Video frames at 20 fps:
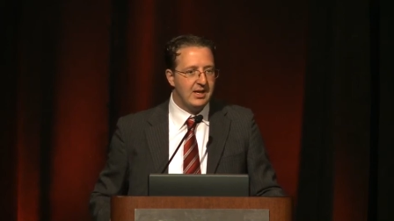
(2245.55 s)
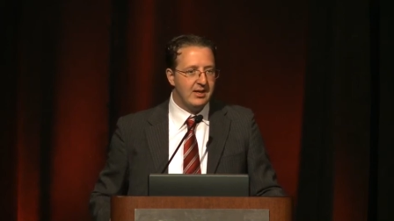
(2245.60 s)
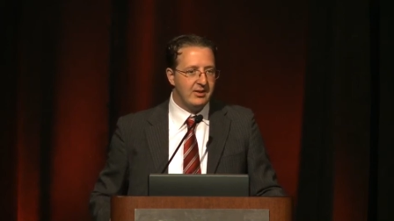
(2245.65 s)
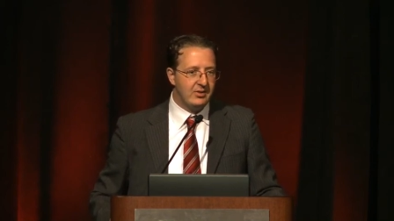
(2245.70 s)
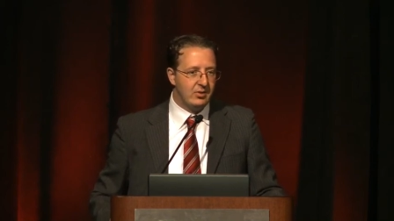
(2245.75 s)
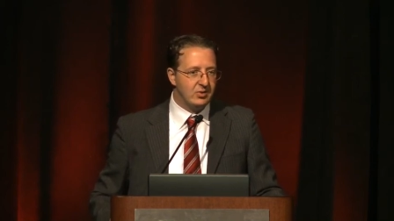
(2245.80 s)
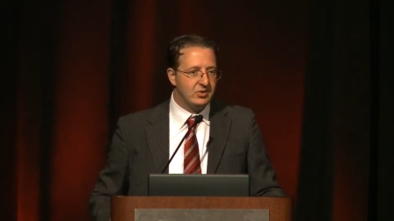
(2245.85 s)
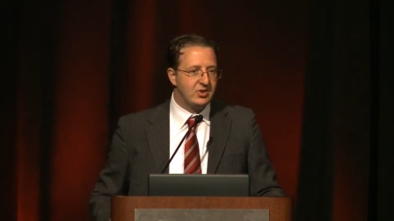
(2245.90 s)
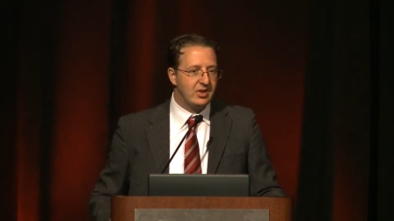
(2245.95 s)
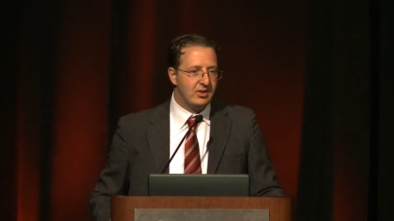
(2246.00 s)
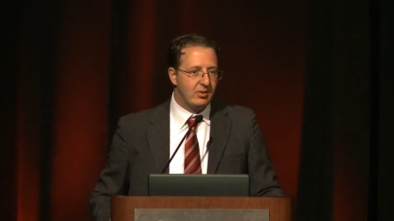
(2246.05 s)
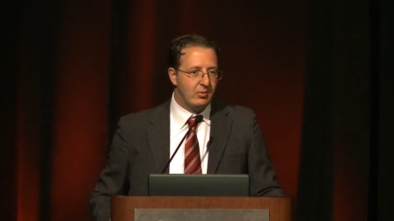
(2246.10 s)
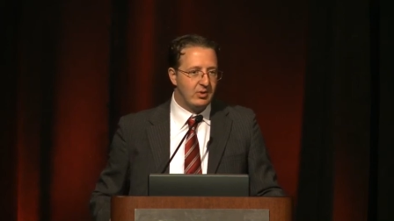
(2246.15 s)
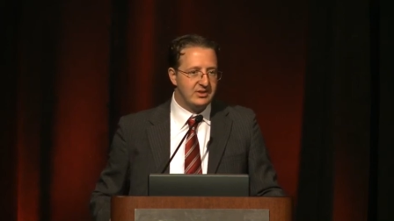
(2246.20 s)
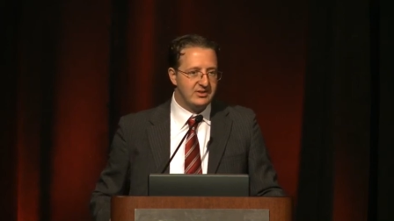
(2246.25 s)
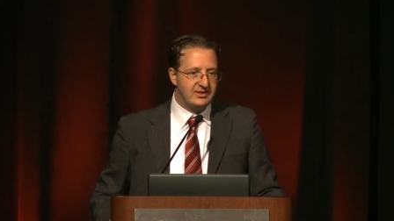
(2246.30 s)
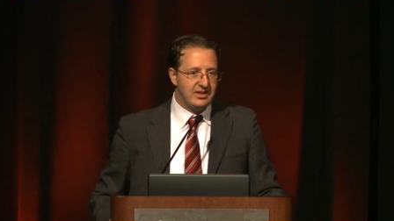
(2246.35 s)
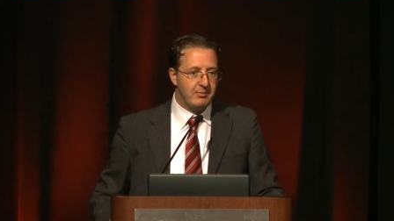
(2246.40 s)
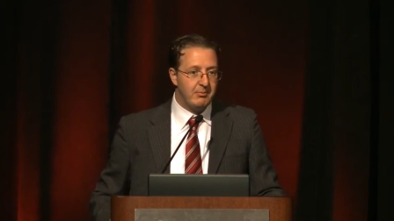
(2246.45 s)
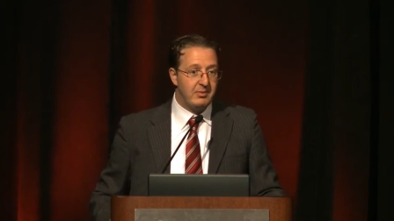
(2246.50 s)
those are the
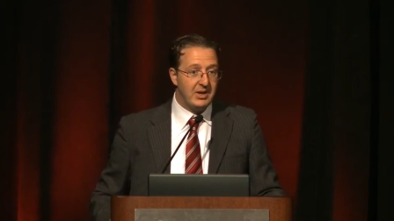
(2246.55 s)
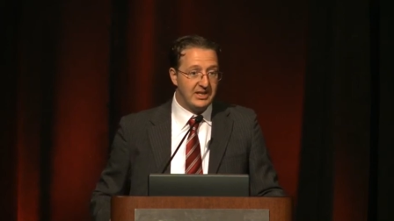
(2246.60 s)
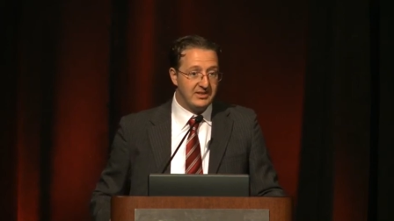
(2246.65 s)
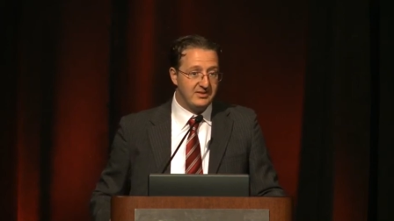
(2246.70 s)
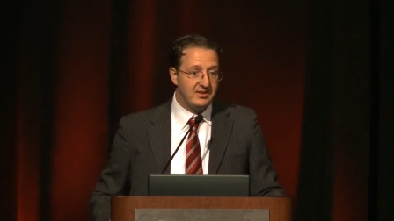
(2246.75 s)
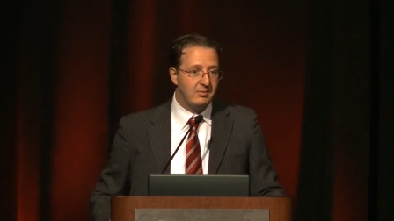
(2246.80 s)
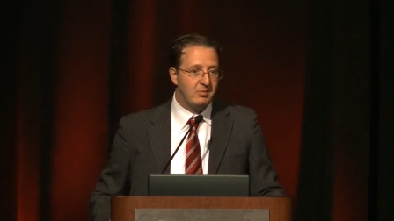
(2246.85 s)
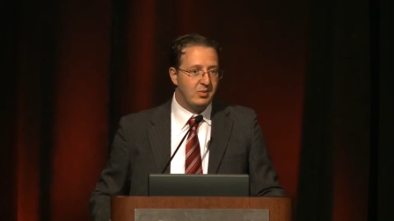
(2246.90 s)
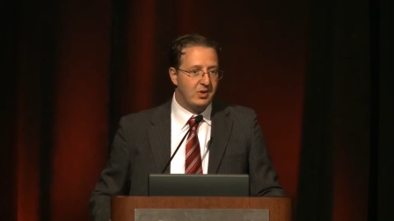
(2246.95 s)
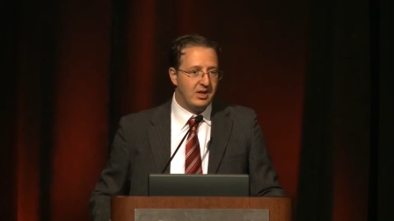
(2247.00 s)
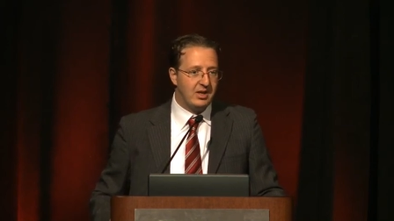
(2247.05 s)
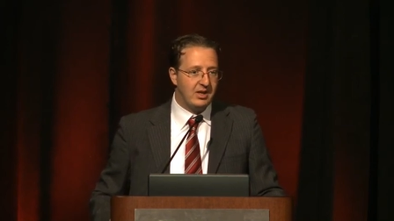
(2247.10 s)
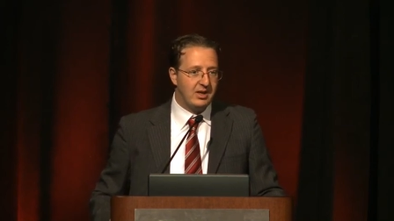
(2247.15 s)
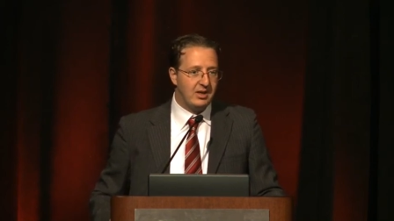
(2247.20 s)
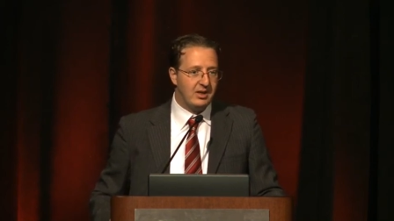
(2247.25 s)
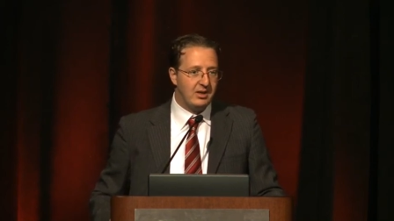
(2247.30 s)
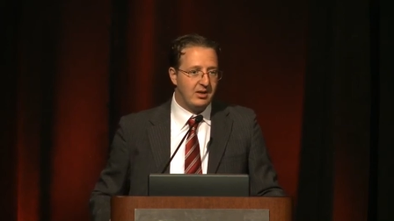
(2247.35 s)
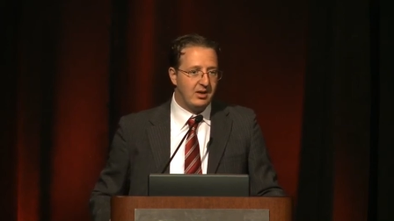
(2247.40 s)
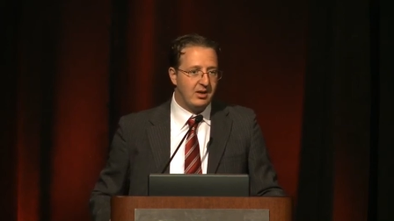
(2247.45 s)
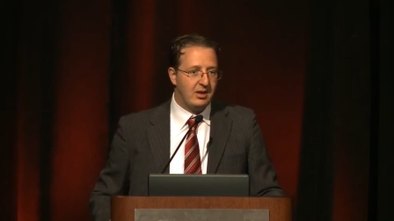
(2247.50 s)
ones that best
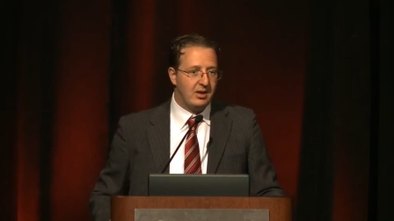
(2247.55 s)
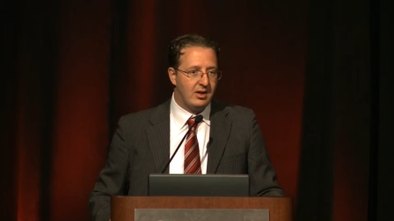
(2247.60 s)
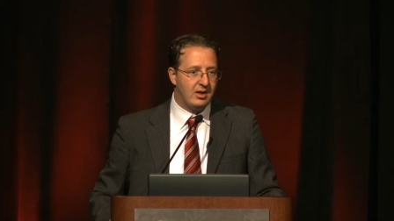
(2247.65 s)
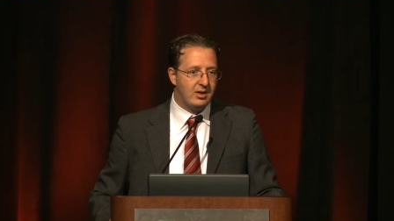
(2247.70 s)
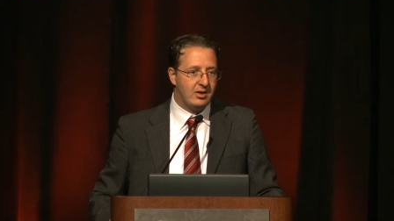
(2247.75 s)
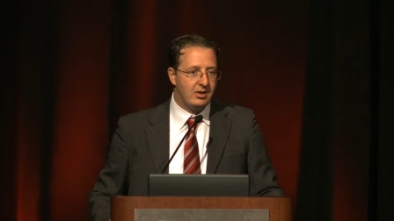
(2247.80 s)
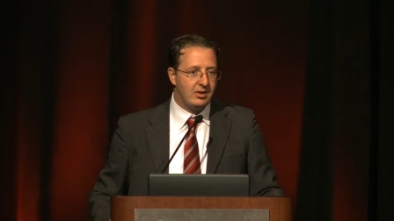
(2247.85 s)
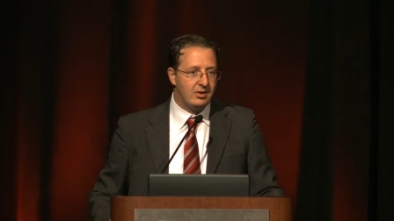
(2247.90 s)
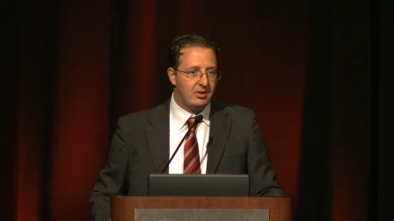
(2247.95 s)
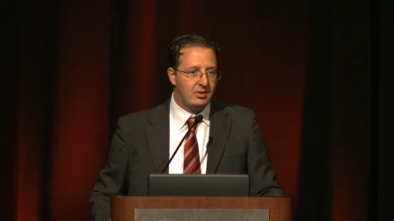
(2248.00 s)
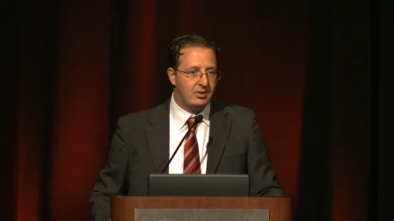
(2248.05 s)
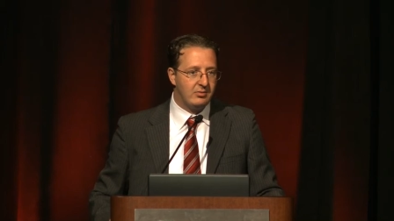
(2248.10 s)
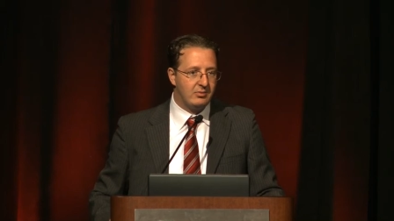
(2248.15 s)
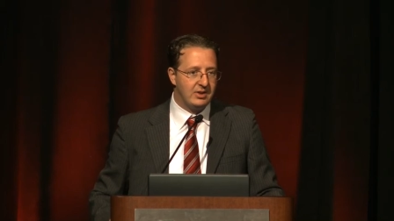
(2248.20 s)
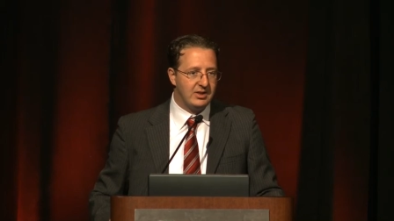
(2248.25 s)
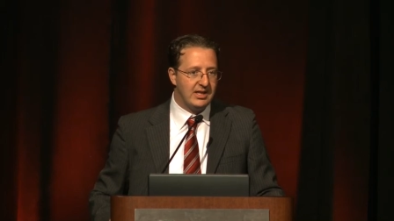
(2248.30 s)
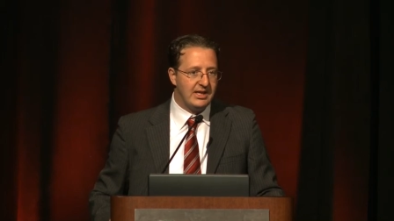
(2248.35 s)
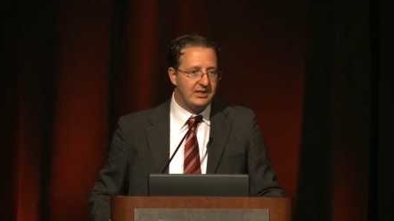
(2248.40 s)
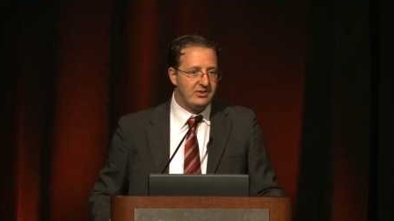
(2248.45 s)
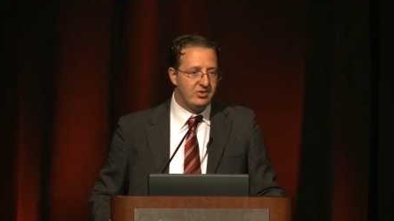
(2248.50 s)

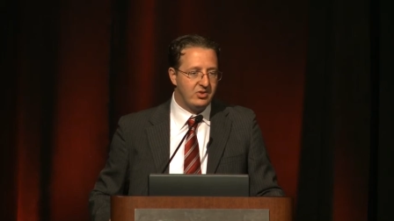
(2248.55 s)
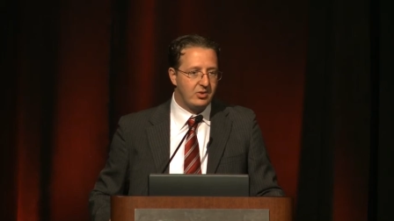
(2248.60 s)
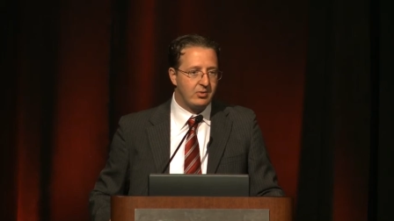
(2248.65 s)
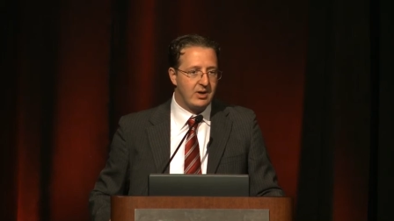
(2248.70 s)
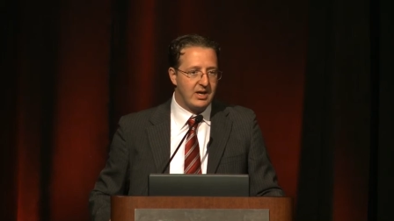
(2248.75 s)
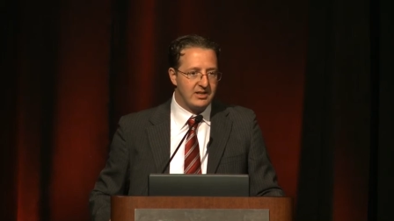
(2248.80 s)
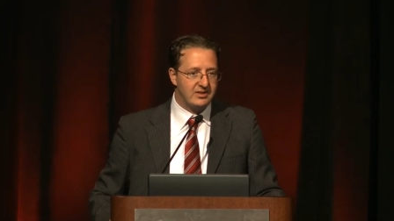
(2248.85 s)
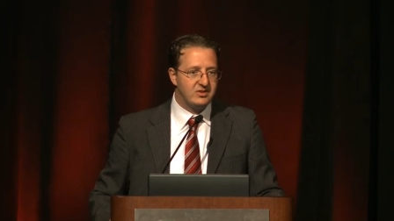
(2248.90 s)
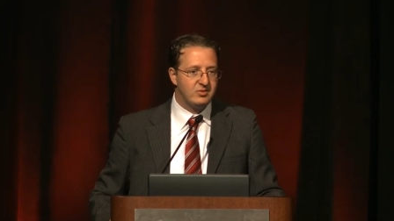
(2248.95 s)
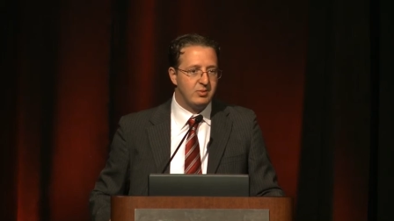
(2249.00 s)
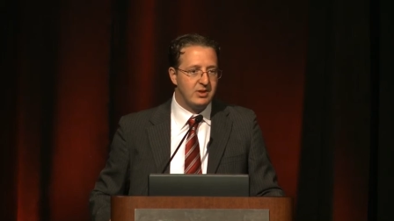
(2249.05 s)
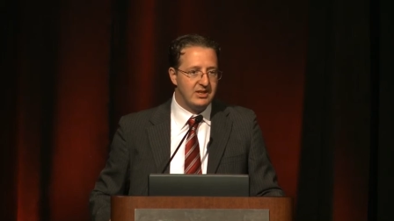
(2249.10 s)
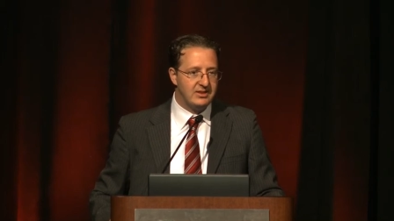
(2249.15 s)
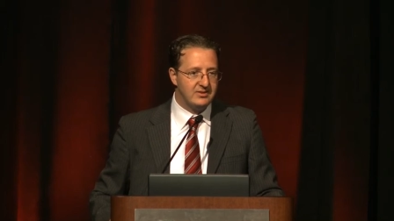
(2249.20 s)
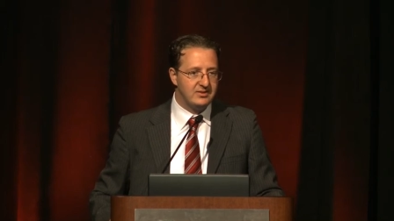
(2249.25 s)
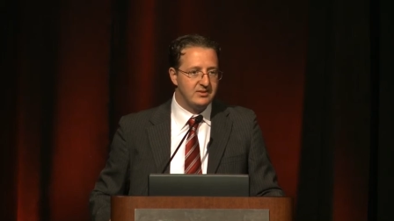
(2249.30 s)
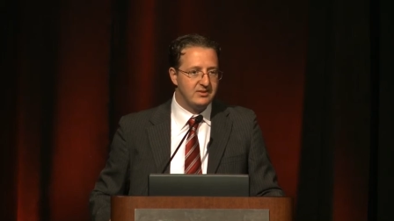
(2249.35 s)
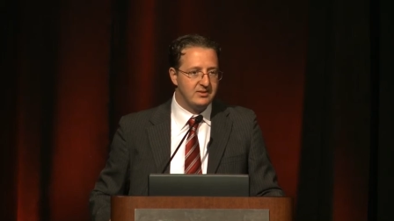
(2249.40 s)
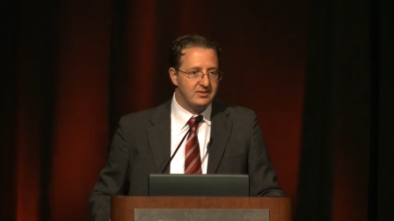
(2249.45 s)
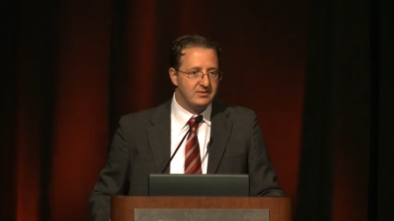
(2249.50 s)
relate to credit
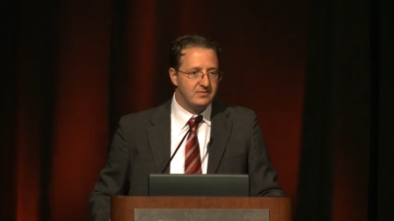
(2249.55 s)
spreads.